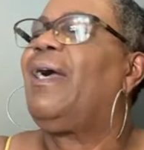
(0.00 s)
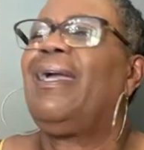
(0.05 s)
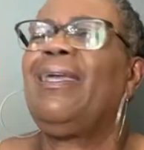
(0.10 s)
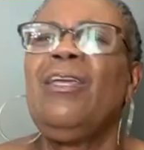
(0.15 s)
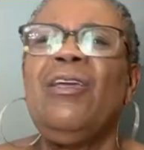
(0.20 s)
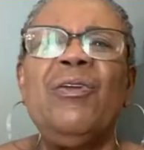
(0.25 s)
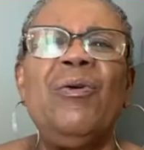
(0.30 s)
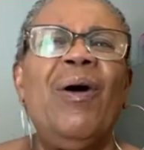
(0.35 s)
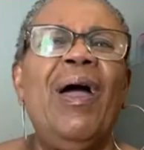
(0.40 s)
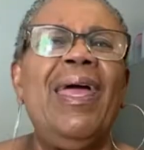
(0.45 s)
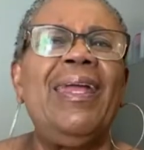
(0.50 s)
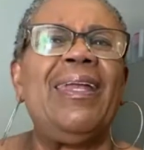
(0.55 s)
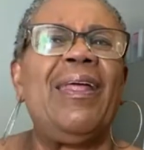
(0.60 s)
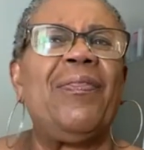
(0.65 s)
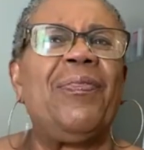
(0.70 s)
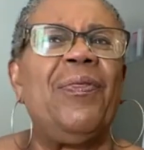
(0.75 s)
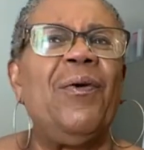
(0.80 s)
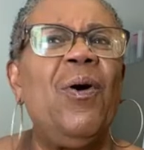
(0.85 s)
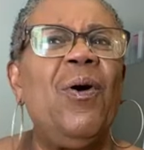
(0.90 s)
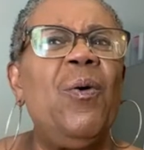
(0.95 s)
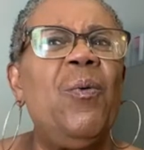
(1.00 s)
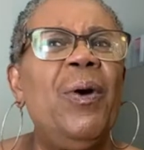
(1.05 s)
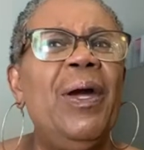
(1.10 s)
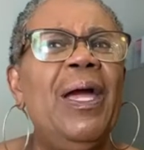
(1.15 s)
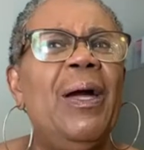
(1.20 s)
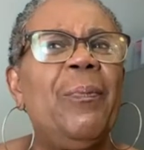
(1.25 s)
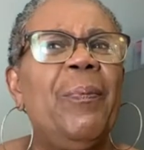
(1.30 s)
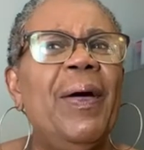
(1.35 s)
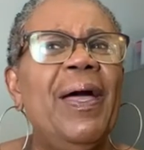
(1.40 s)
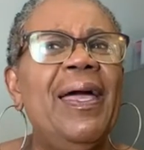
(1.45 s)
You know, I had to throw away
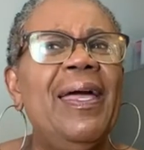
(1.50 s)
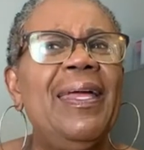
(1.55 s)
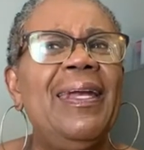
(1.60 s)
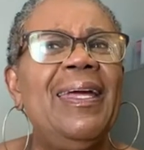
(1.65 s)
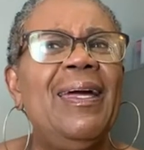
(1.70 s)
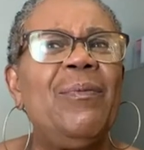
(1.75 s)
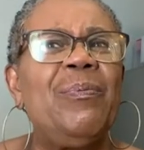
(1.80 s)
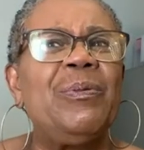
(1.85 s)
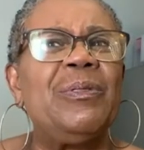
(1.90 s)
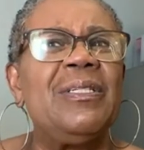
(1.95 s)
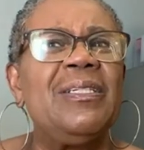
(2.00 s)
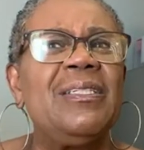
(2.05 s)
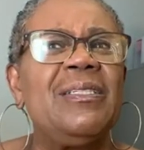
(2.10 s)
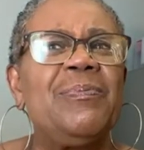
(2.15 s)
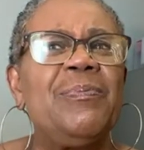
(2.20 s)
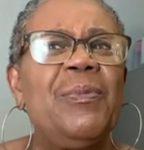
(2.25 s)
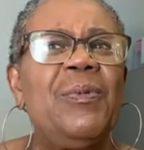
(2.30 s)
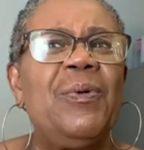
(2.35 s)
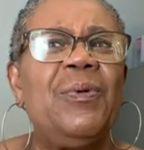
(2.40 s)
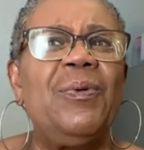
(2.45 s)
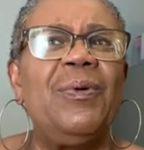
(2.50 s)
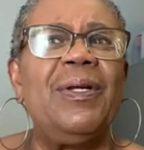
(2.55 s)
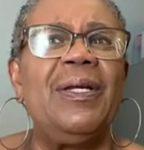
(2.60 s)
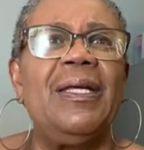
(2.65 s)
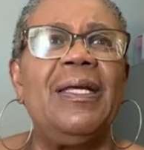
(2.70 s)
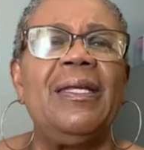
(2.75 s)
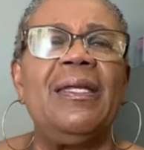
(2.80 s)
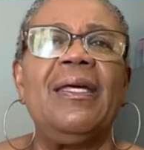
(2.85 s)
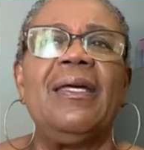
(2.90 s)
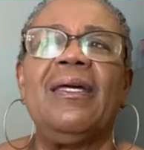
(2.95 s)
a pineapple this
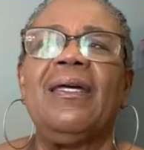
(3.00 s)
morning